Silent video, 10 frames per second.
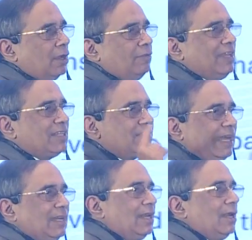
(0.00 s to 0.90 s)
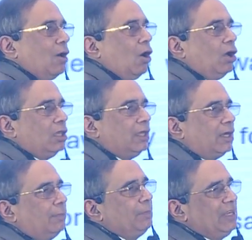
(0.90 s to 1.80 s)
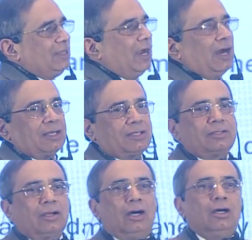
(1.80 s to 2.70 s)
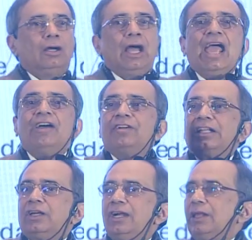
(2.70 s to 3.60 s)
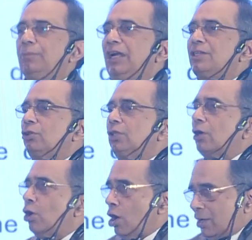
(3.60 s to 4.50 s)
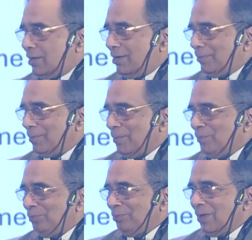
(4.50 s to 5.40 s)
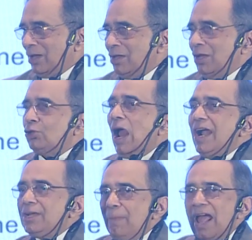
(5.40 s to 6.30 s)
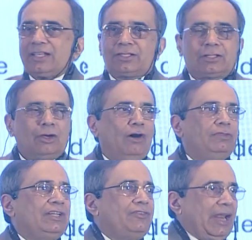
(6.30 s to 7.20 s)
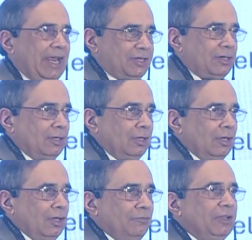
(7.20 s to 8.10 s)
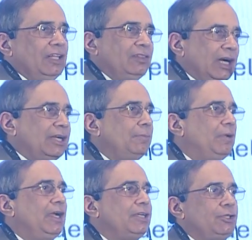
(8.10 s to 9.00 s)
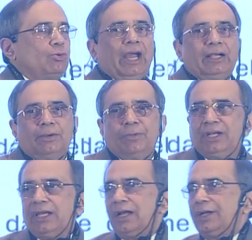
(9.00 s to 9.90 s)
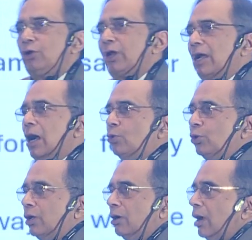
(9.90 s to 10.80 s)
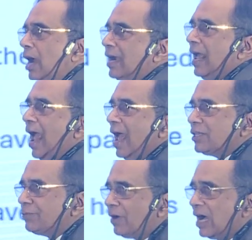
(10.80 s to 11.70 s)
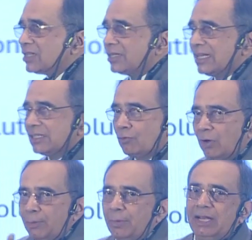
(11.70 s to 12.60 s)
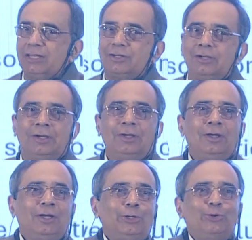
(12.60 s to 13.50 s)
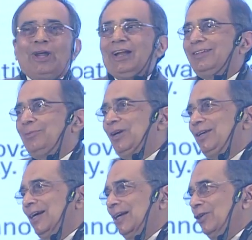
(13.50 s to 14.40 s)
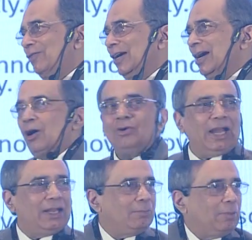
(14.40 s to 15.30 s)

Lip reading: we settle all the BDRs every 30 minutes on the clock. So at max of the trade, within 30 minutes you get the BDR in your account, and as fast as in 1 minute you get the BDR in your account, and the